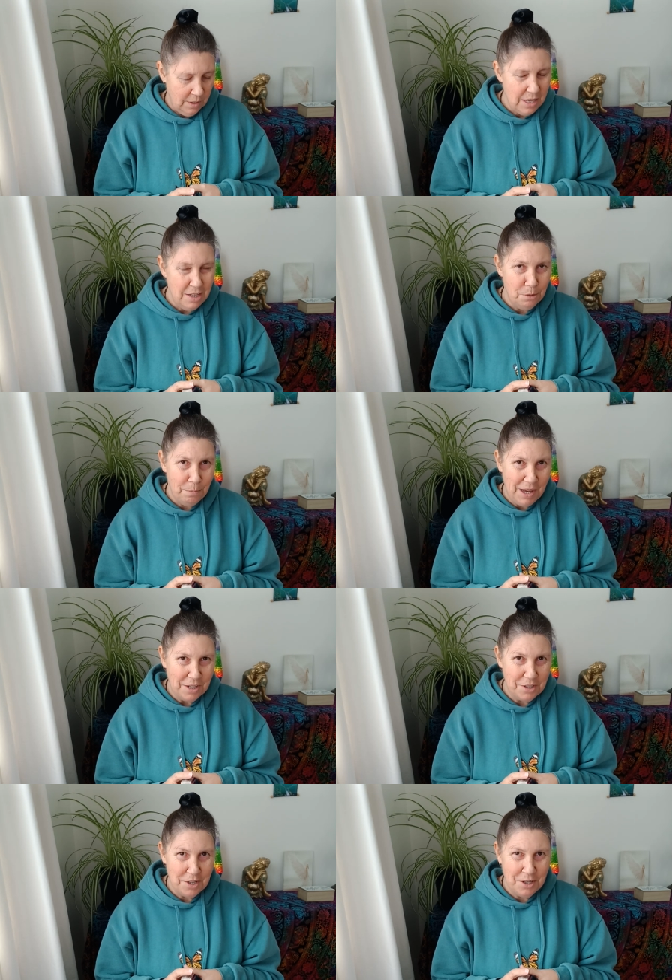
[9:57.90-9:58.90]
these
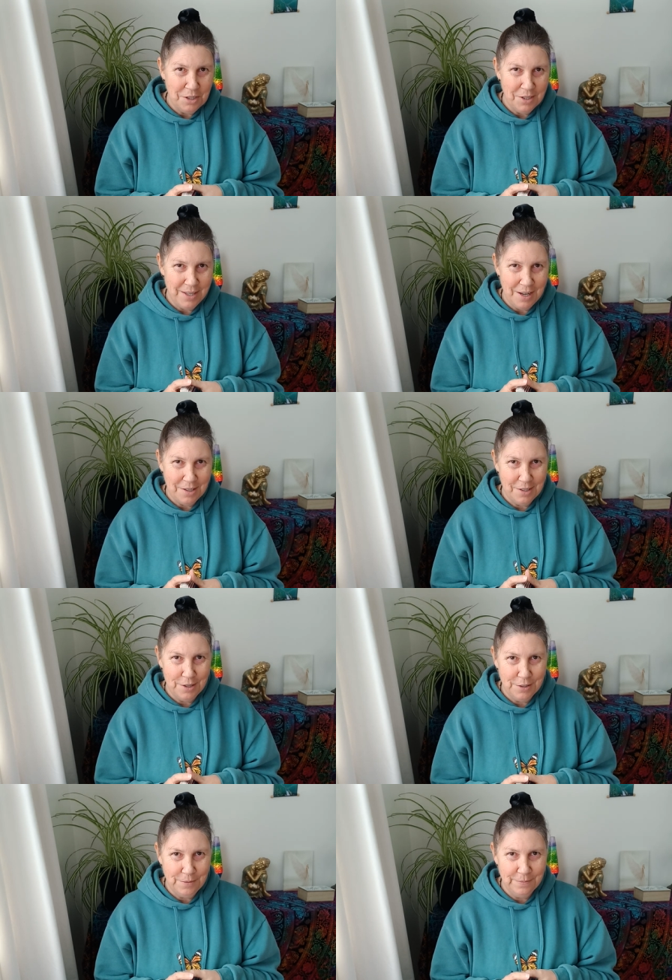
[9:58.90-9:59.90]
bugs and insects
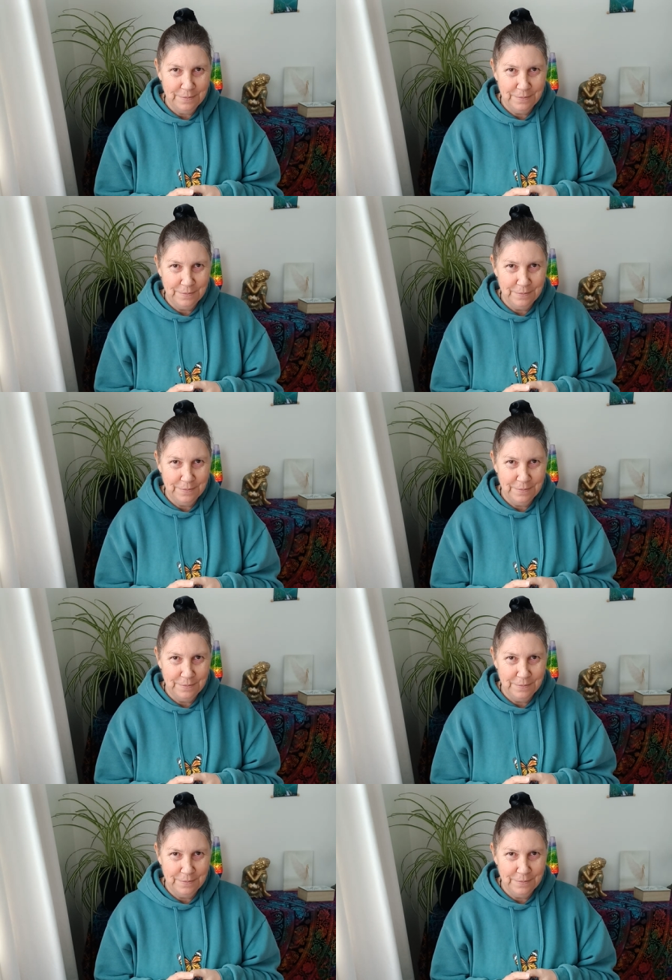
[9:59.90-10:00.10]
and